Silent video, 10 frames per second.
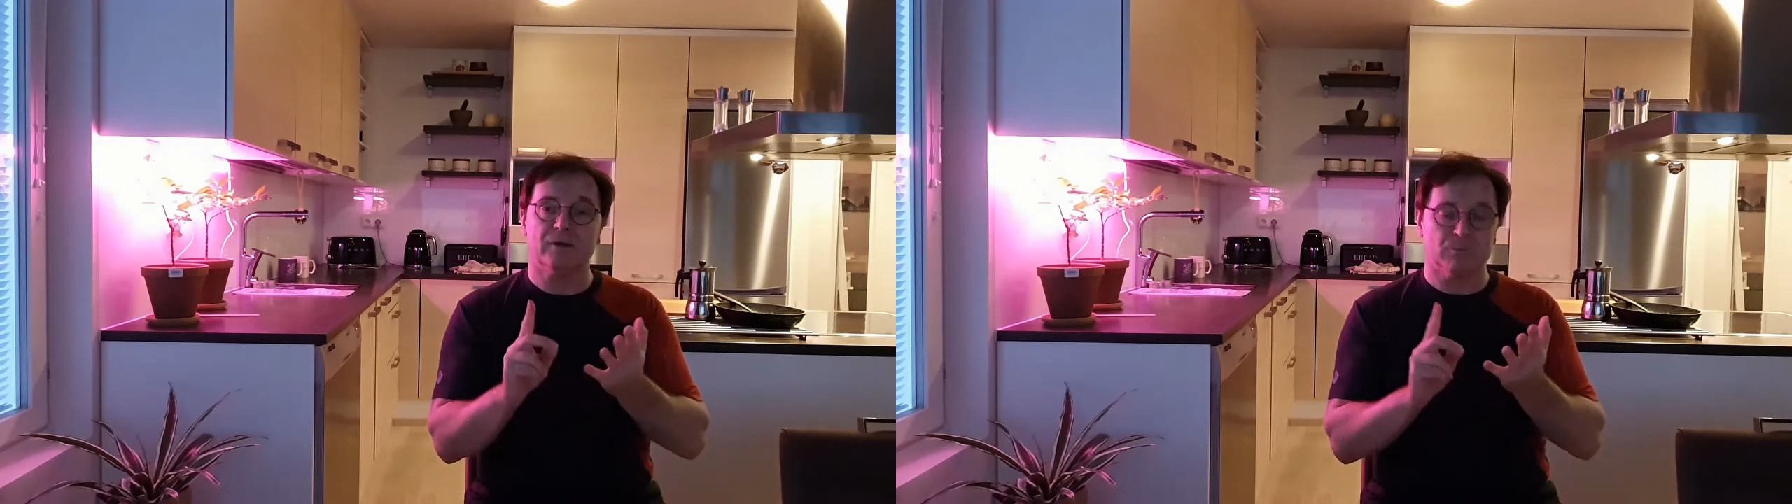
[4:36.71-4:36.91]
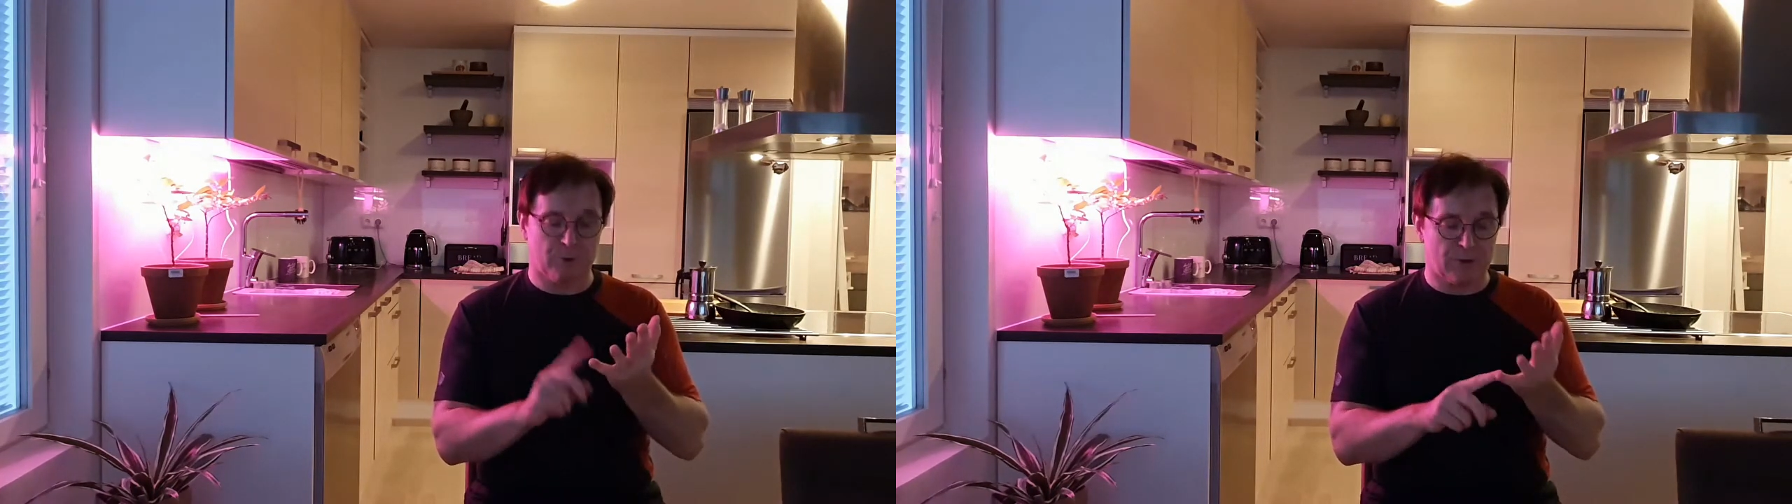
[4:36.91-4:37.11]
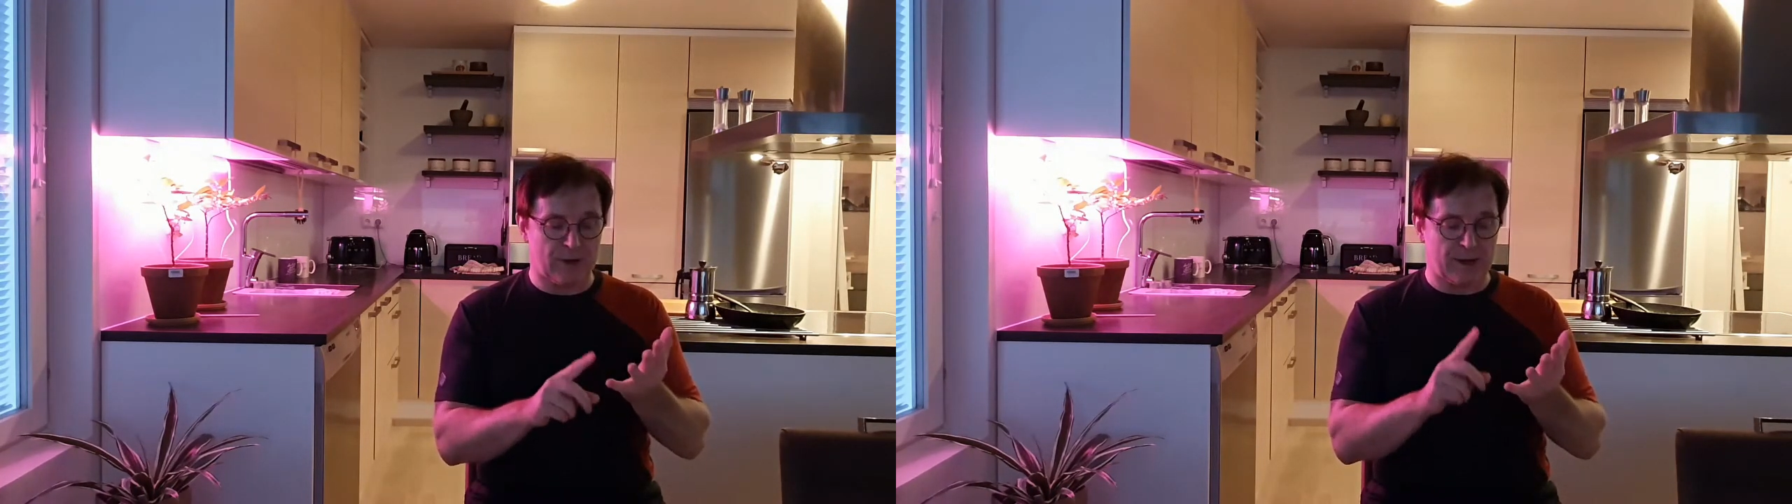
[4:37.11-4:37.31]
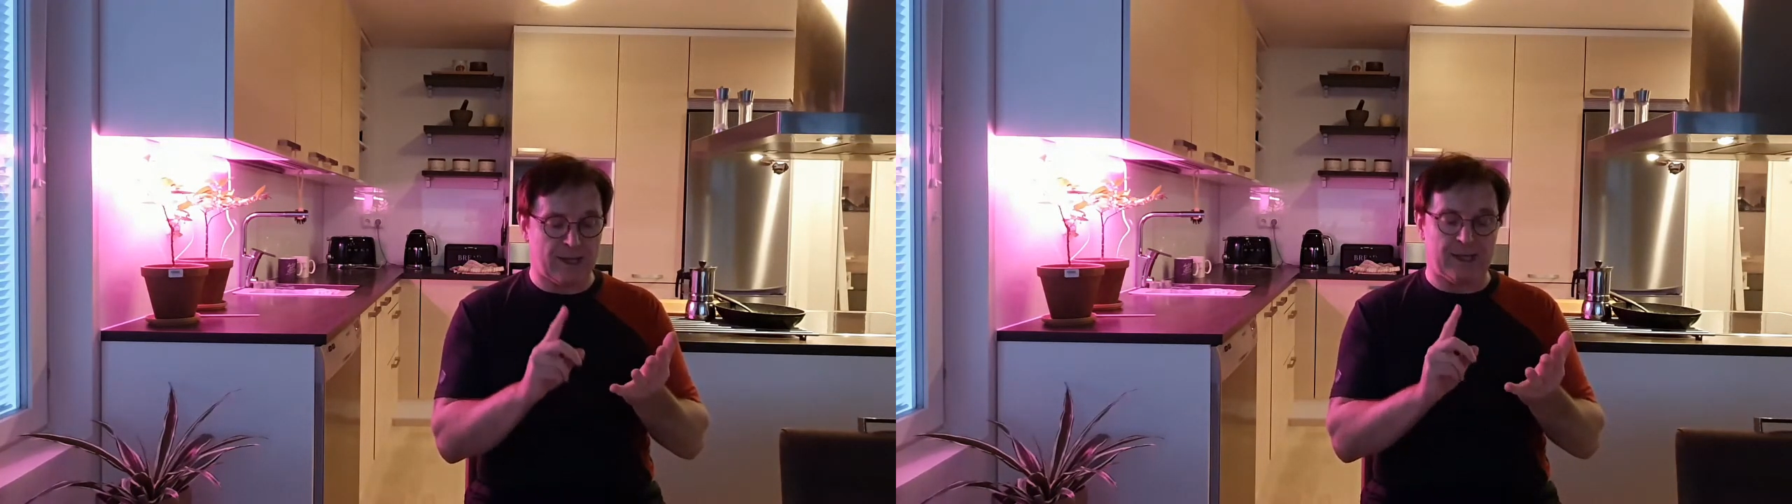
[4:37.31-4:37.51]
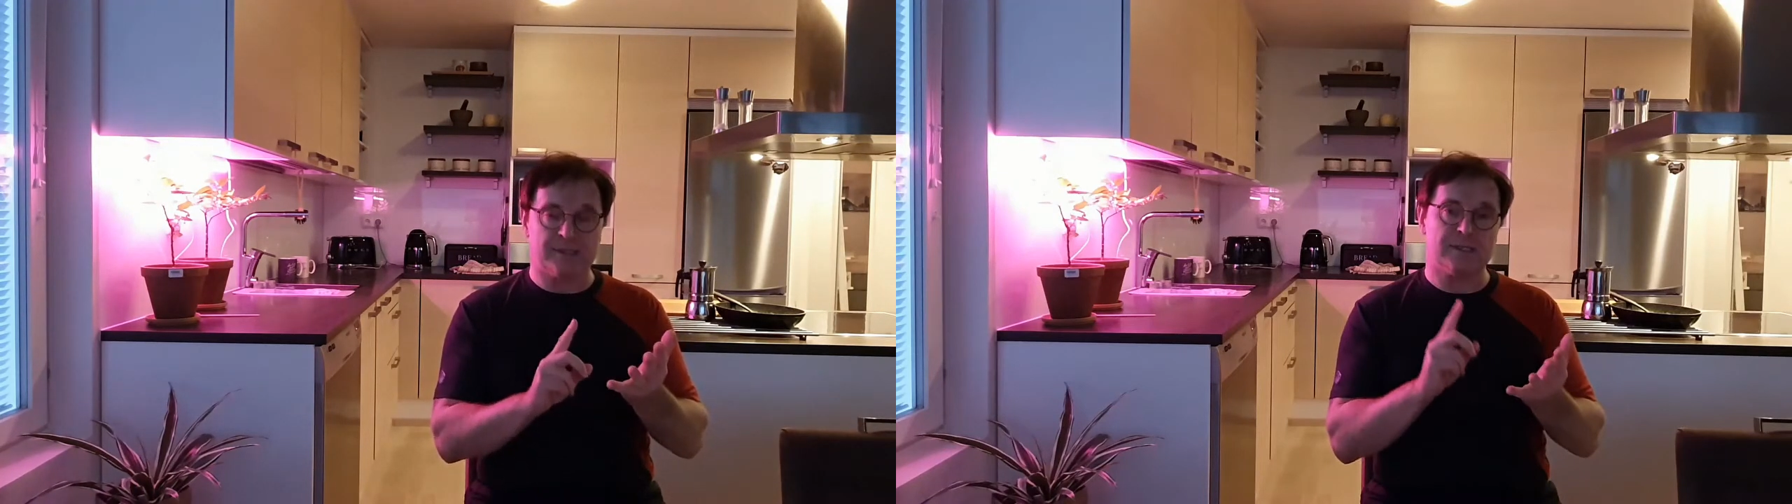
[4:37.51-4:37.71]
Burana
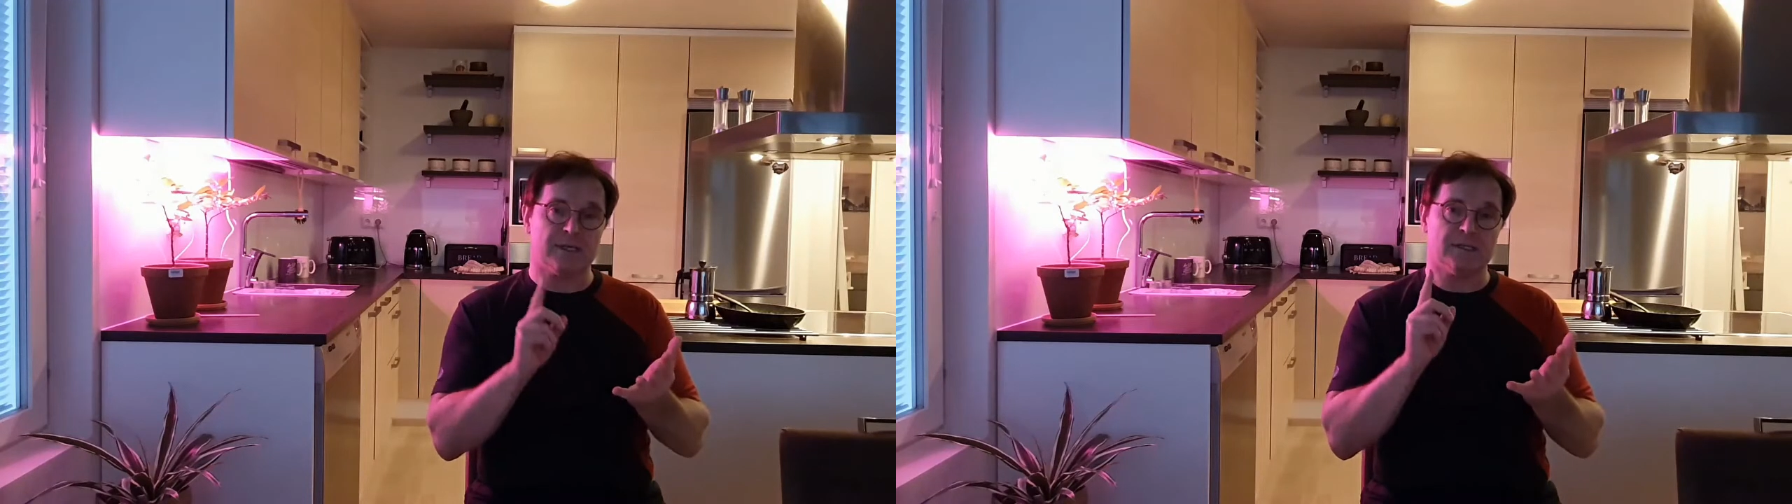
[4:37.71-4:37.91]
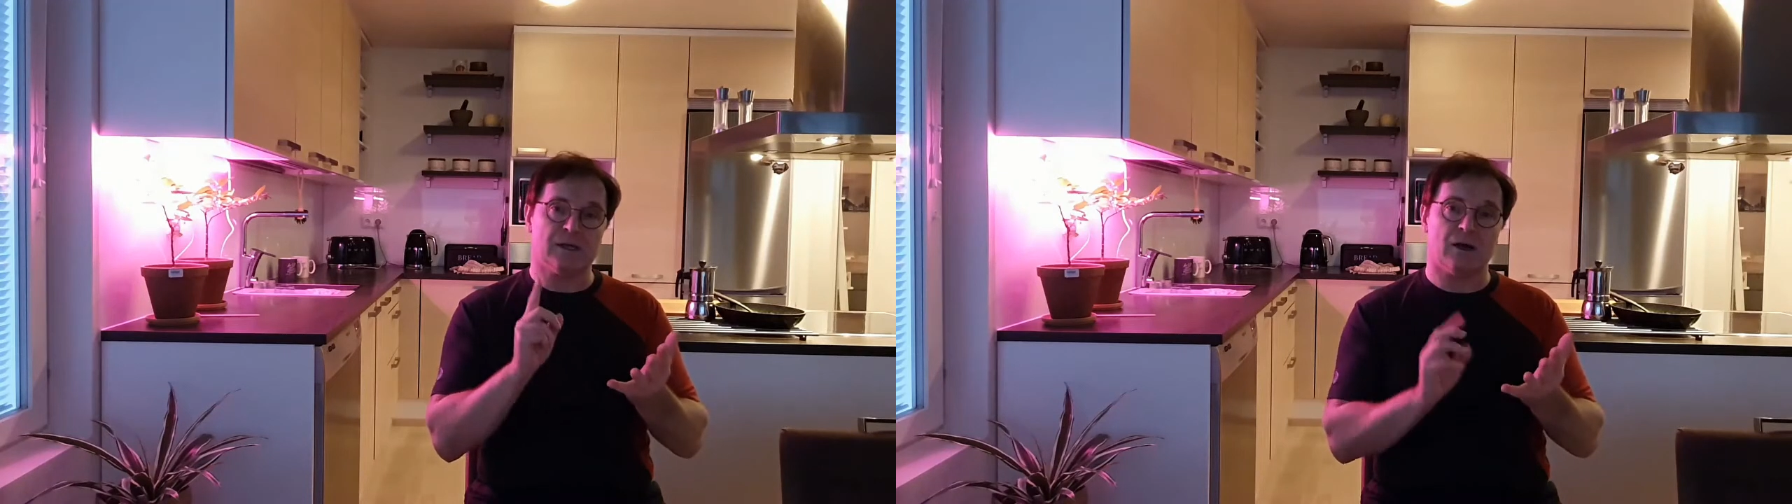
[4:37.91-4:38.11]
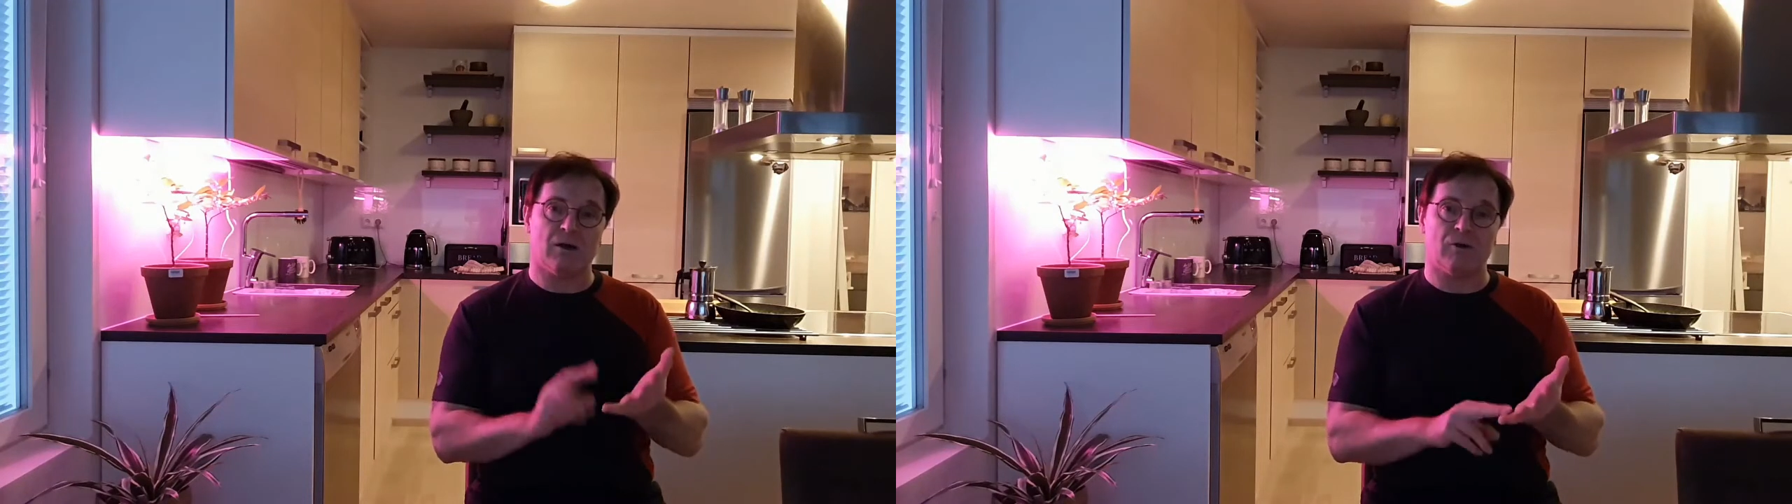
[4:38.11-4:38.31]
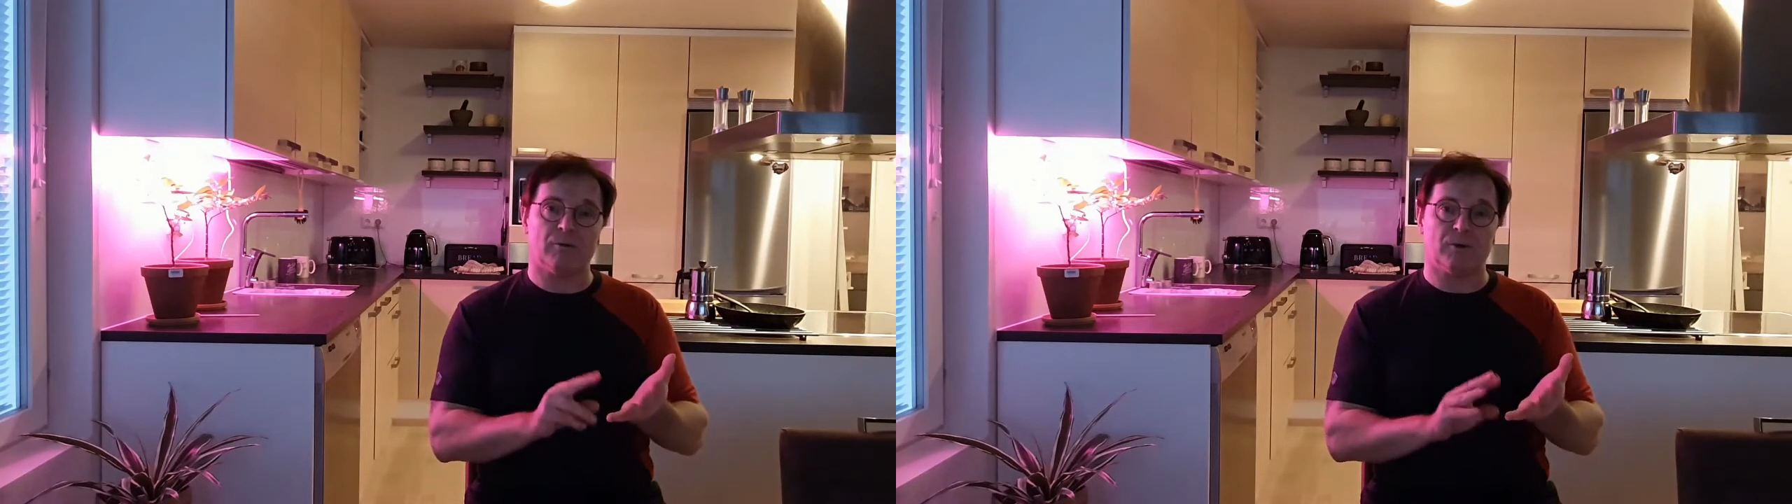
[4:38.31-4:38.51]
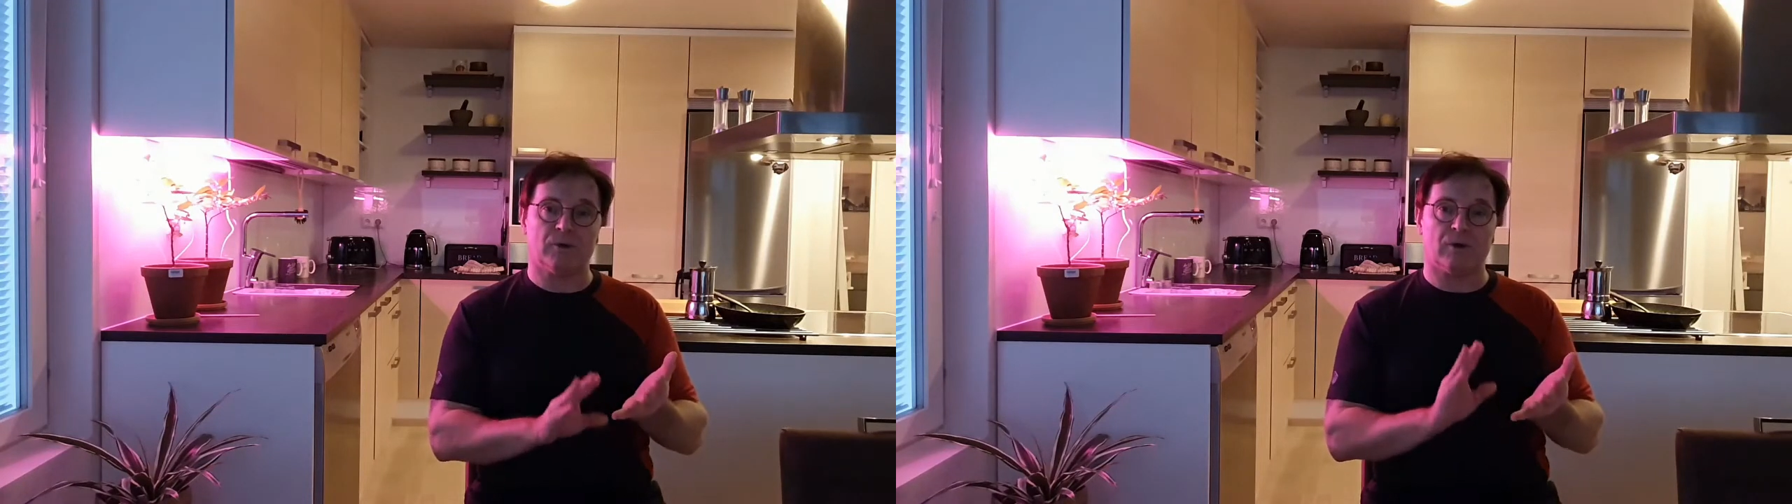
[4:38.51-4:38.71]
is, is a horrible,